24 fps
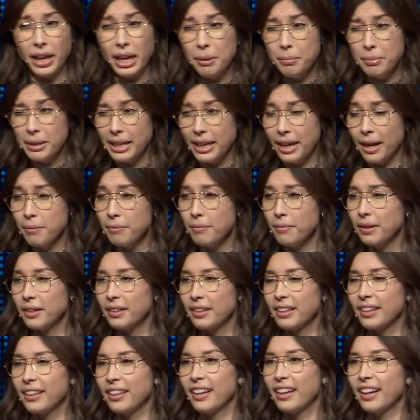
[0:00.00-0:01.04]
8 p.m.,
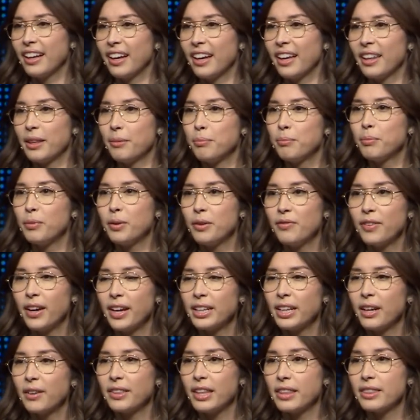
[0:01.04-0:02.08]
we find
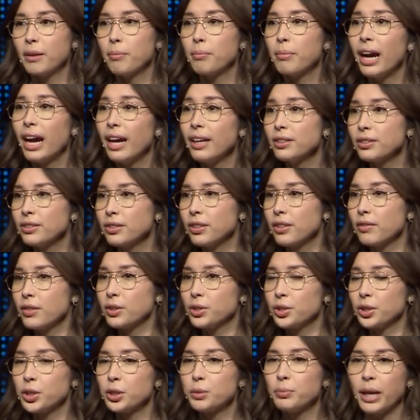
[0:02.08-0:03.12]
out that the pastor of the
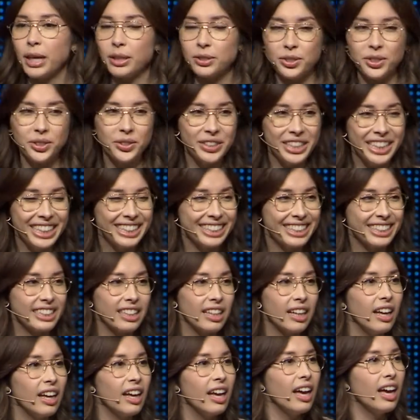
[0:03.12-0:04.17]
church, Pastor Eunice,
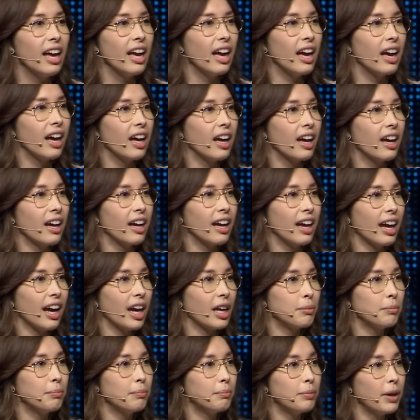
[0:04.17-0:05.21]

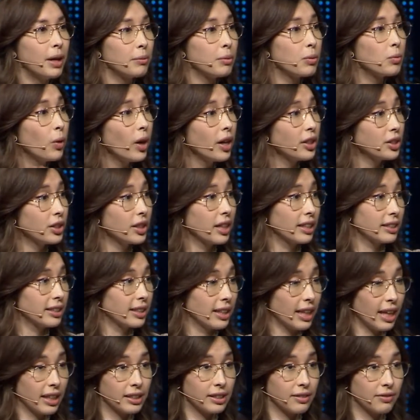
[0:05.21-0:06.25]
had been watching us the
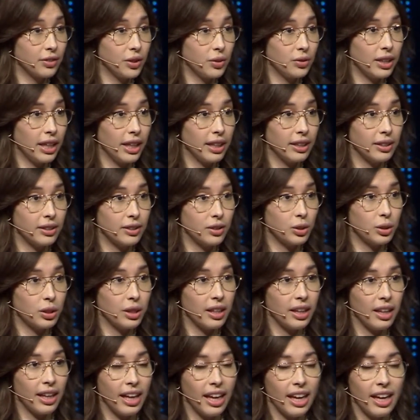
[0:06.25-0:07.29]
last few days
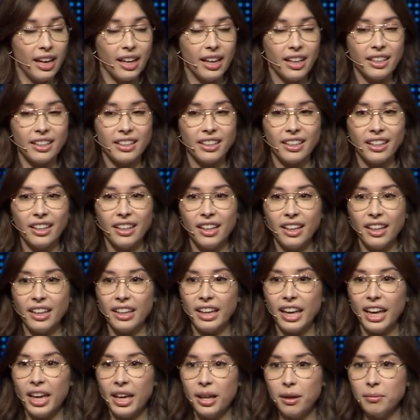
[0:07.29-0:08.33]
and
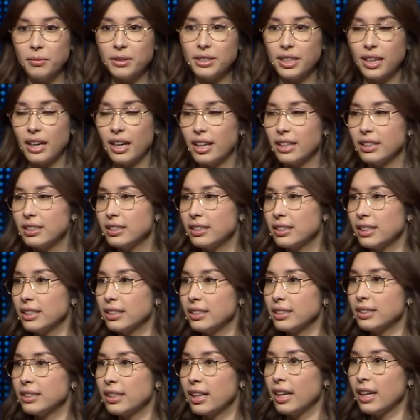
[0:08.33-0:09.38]
came to us and
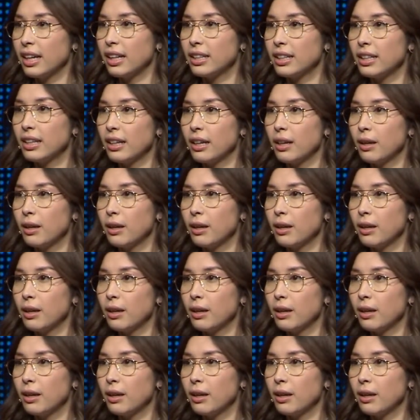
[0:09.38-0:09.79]
said,